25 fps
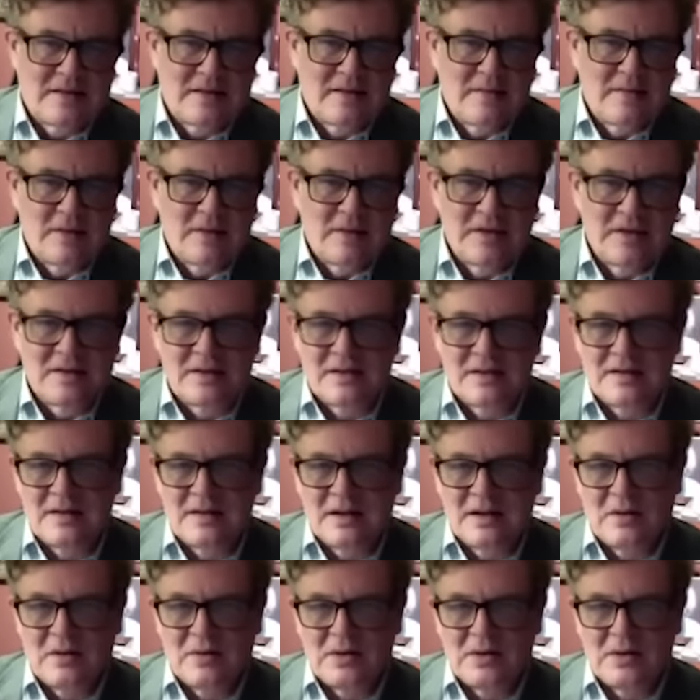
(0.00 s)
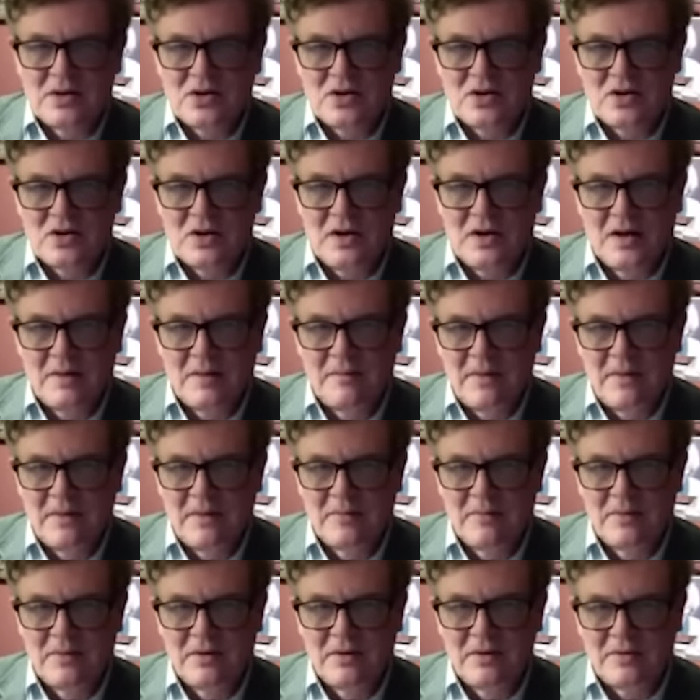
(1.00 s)
the most distinguished
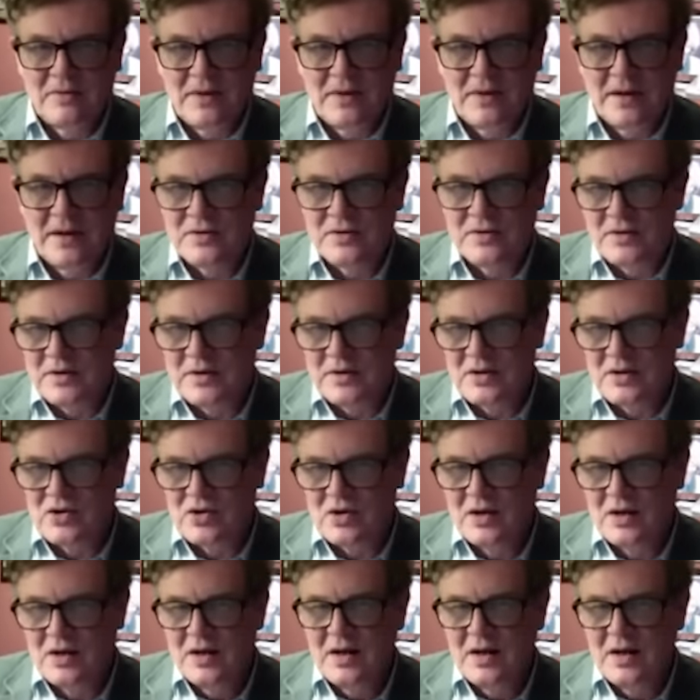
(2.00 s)
member of that tradition.